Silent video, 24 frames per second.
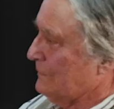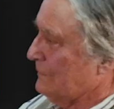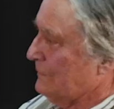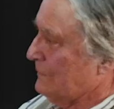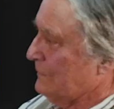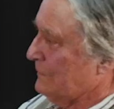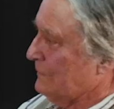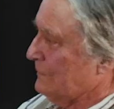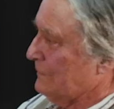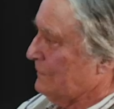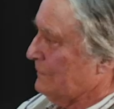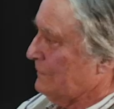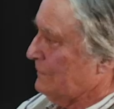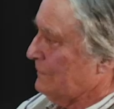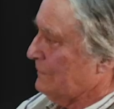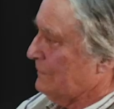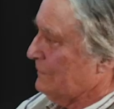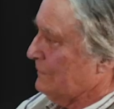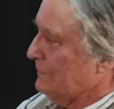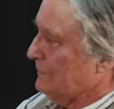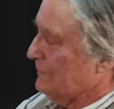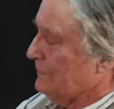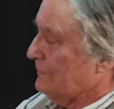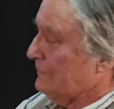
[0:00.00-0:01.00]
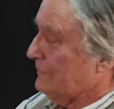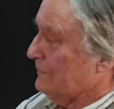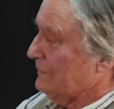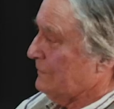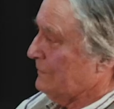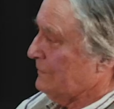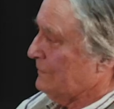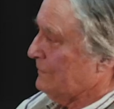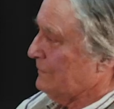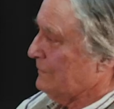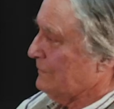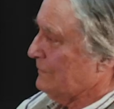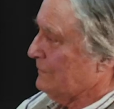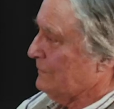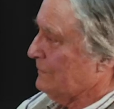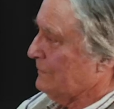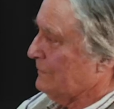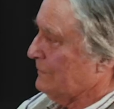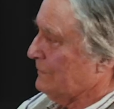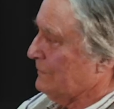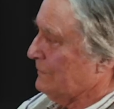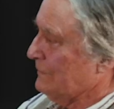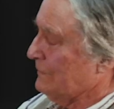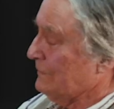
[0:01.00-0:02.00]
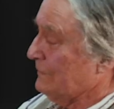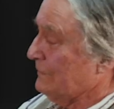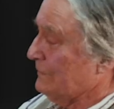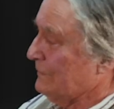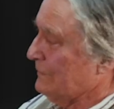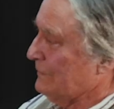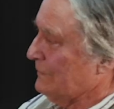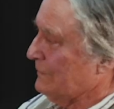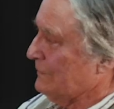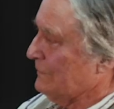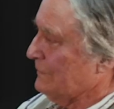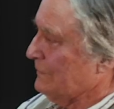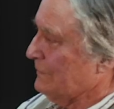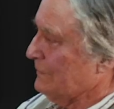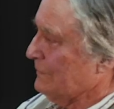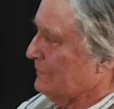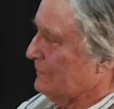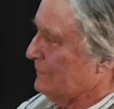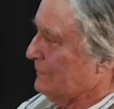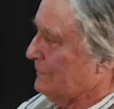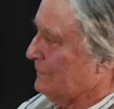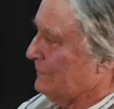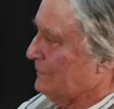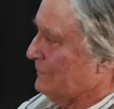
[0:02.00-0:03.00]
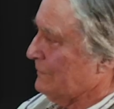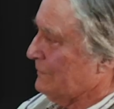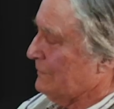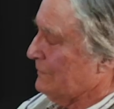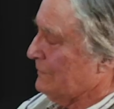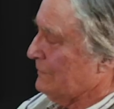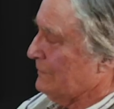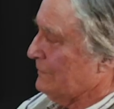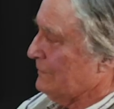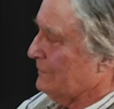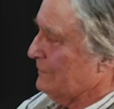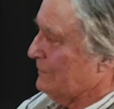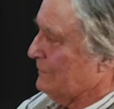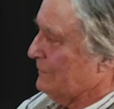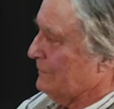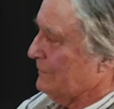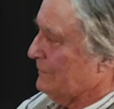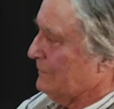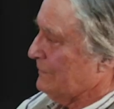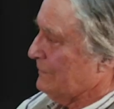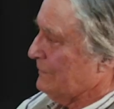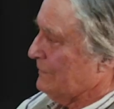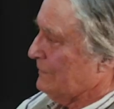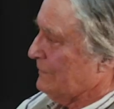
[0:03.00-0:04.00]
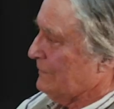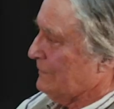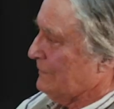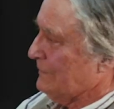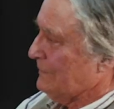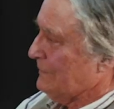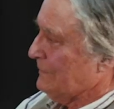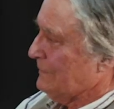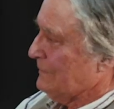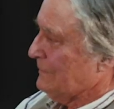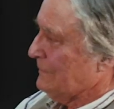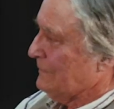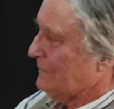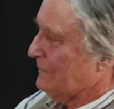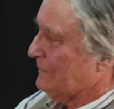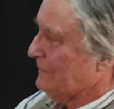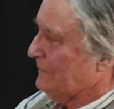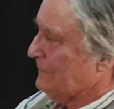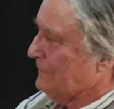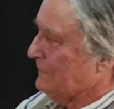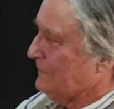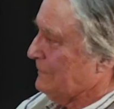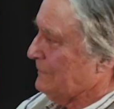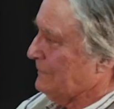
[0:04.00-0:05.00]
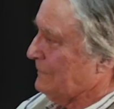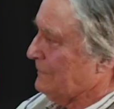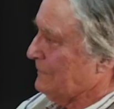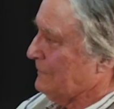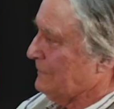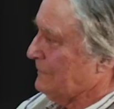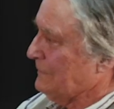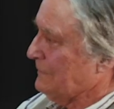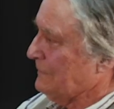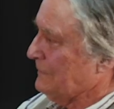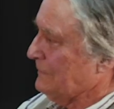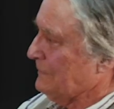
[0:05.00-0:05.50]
(not speaking)